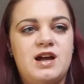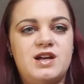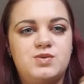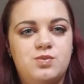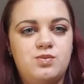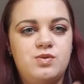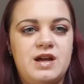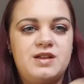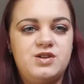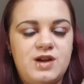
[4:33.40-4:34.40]
as,
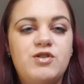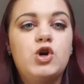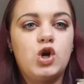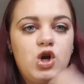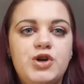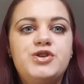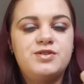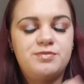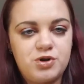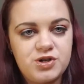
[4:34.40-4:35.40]
like, you haven't got loads
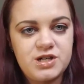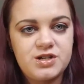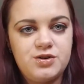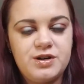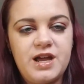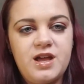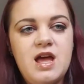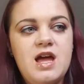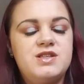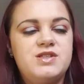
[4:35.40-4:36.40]
of product on it,
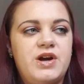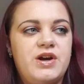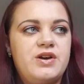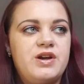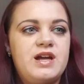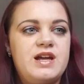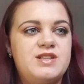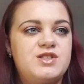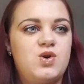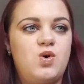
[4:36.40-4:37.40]
so
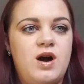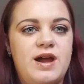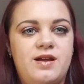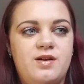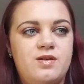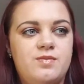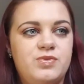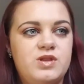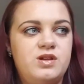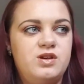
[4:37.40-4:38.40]
it's quite,
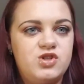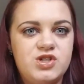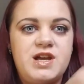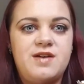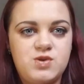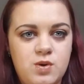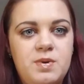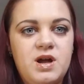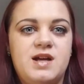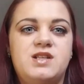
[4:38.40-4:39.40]
you just have to
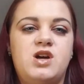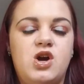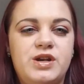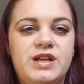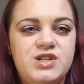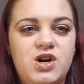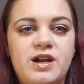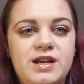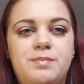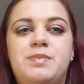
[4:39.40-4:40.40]
apply only a
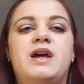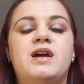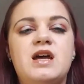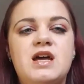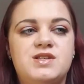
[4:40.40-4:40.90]
tiny bit.